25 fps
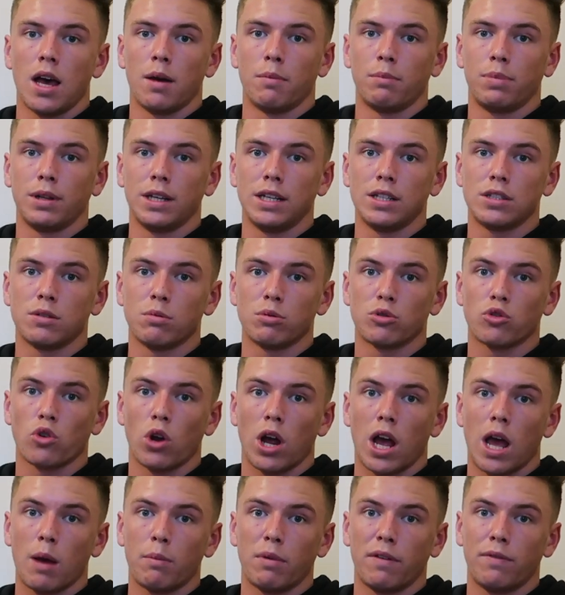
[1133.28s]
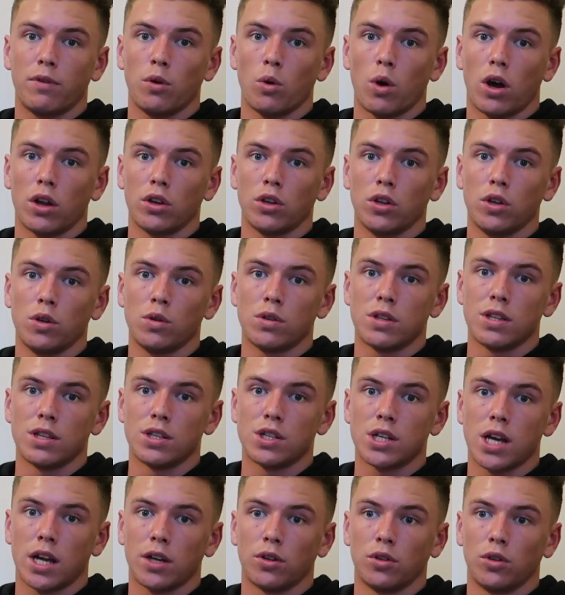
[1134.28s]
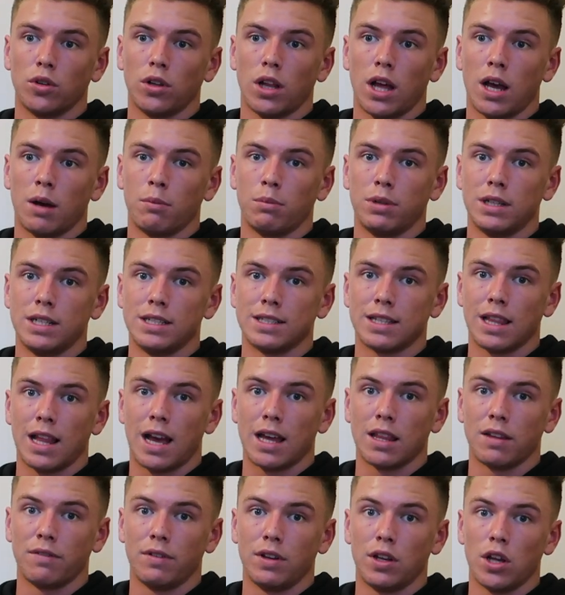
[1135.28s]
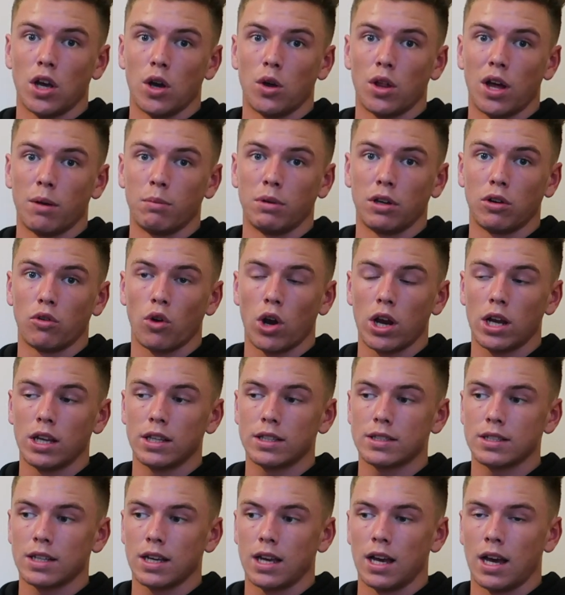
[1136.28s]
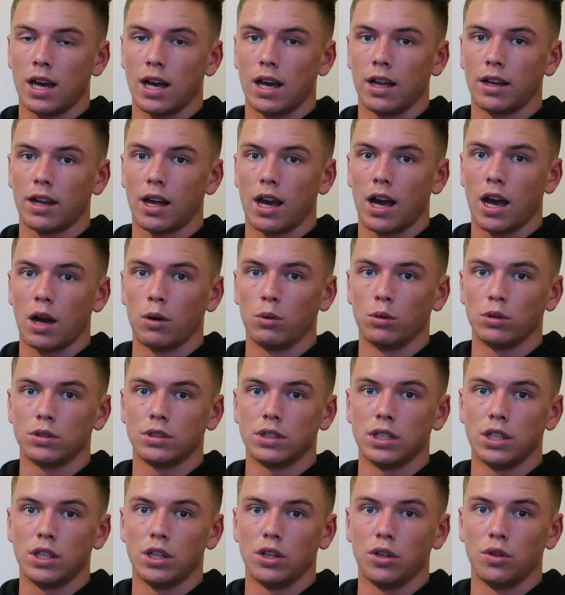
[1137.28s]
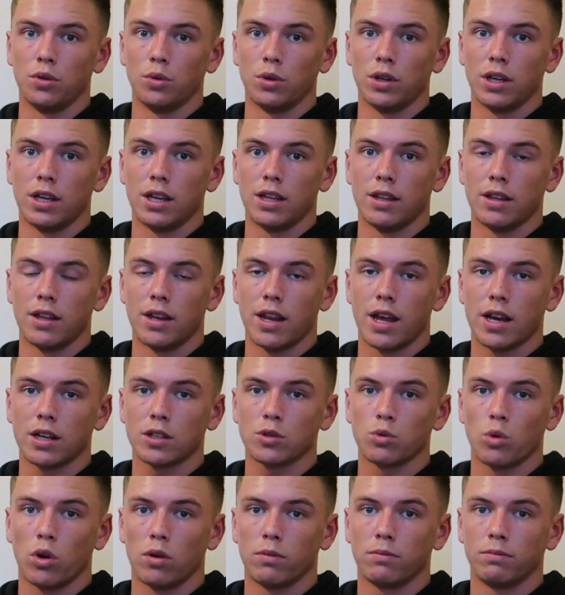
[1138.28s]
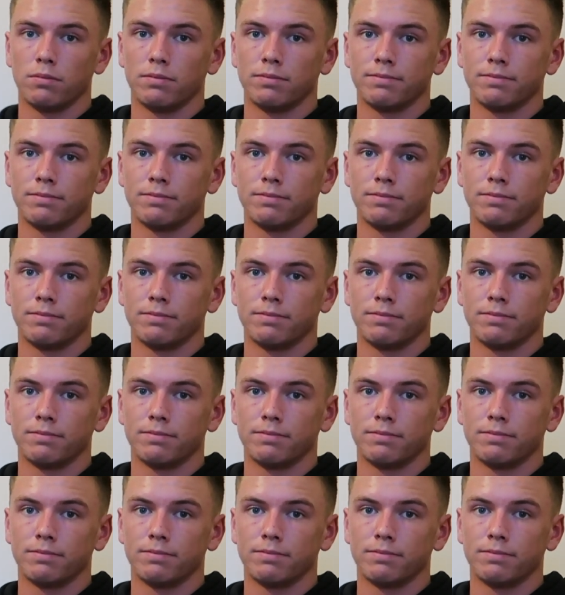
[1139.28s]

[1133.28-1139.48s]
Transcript: Please subscribe if you are new to the channel, and please like the video, that'd be great. And I will see you in the next one.